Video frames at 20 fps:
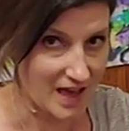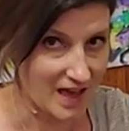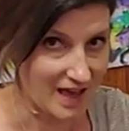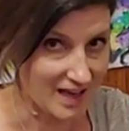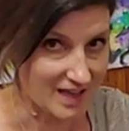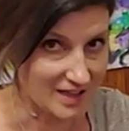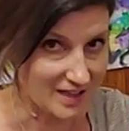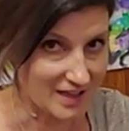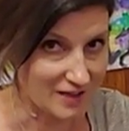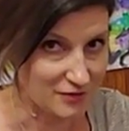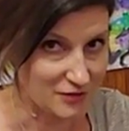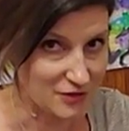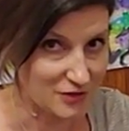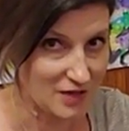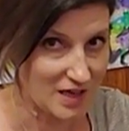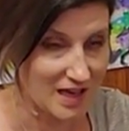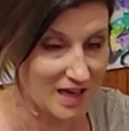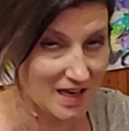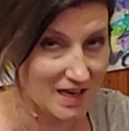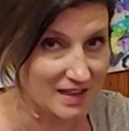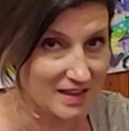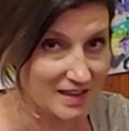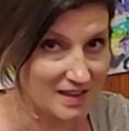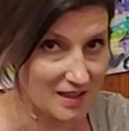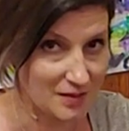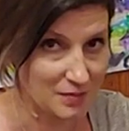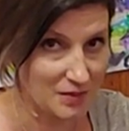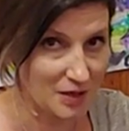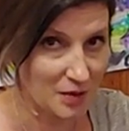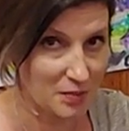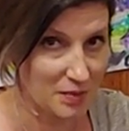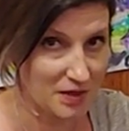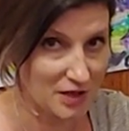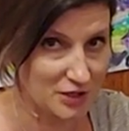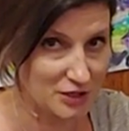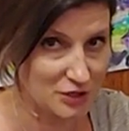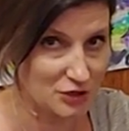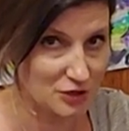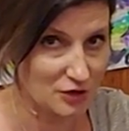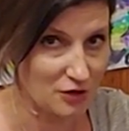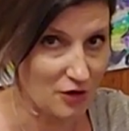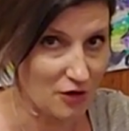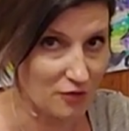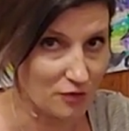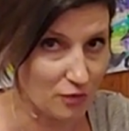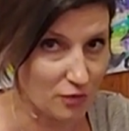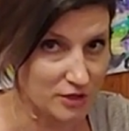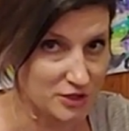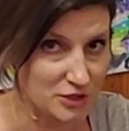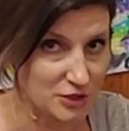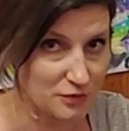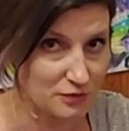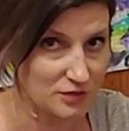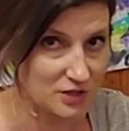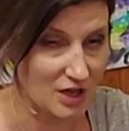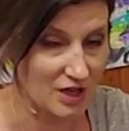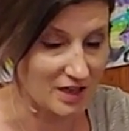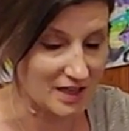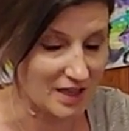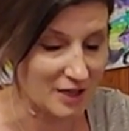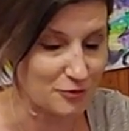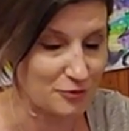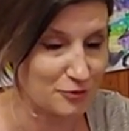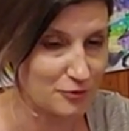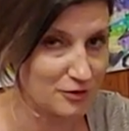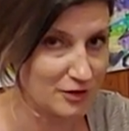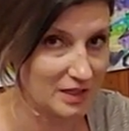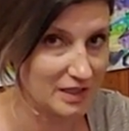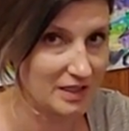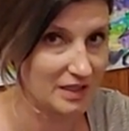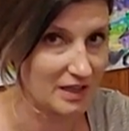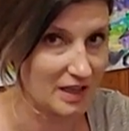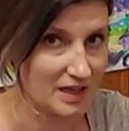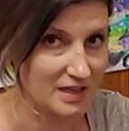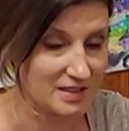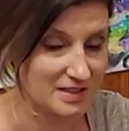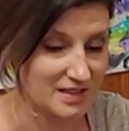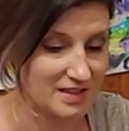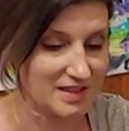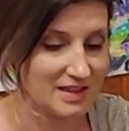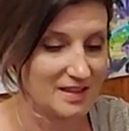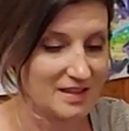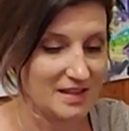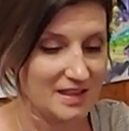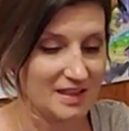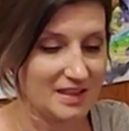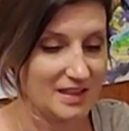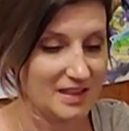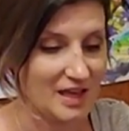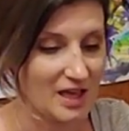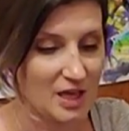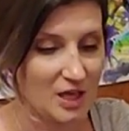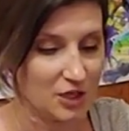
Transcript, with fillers: And if you can, send me a picture of what you've done. I'd really like to see this.